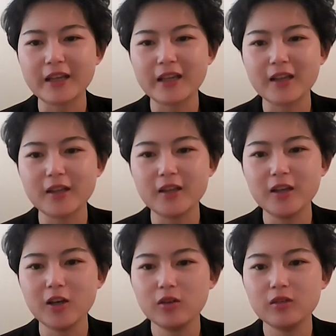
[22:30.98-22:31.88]

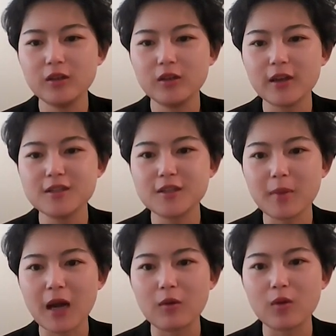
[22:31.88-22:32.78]
There is the
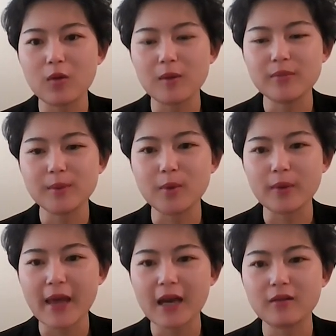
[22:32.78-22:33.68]
power when people
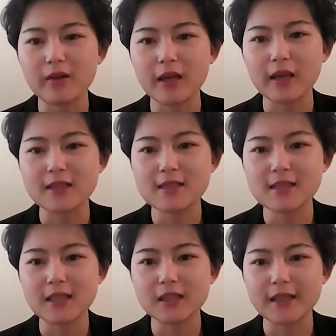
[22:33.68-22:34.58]
gathering and
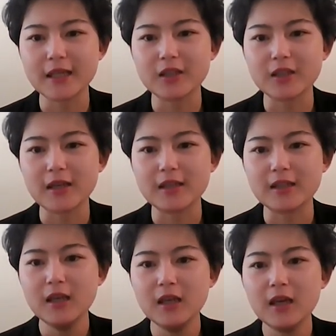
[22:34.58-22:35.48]
sing together
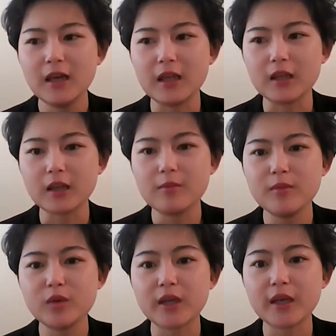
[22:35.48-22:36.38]
and
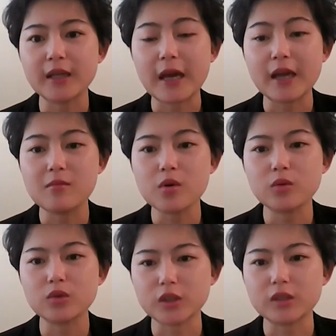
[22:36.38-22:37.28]
communicate that
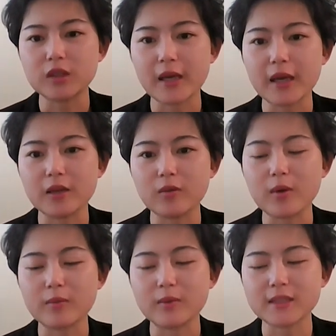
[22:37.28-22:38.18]
emotion together
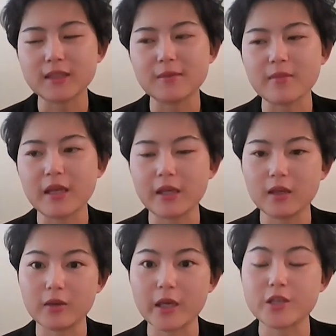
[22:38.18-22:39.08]
when we see in many
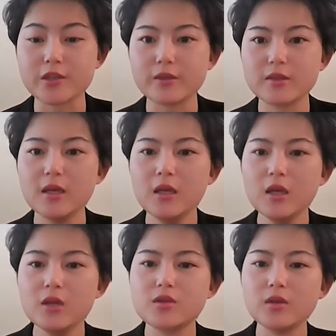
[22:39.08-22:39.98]
occasions.
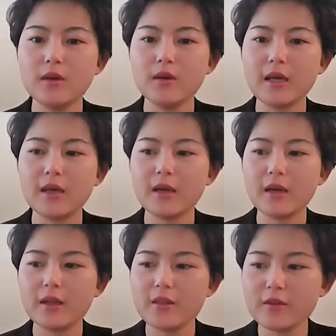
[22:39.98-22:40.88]
So
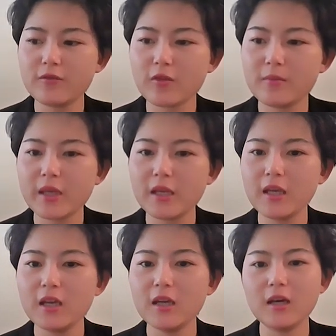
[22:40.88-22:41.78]
I think for
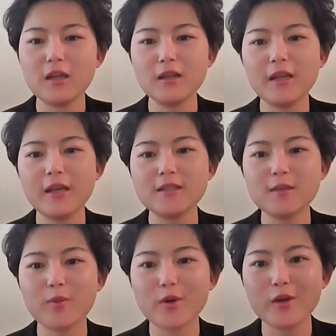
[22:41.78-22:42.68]
me, it lays a
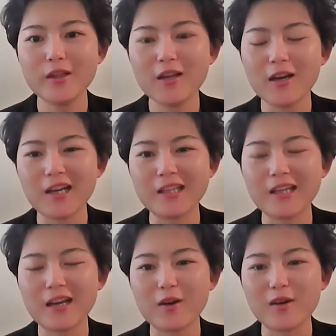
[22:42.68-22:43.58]
burden on
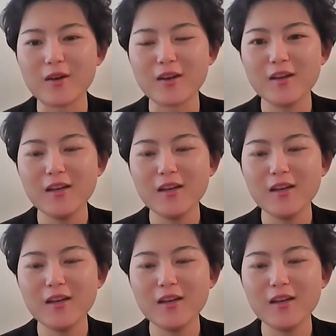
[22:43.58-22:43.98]
our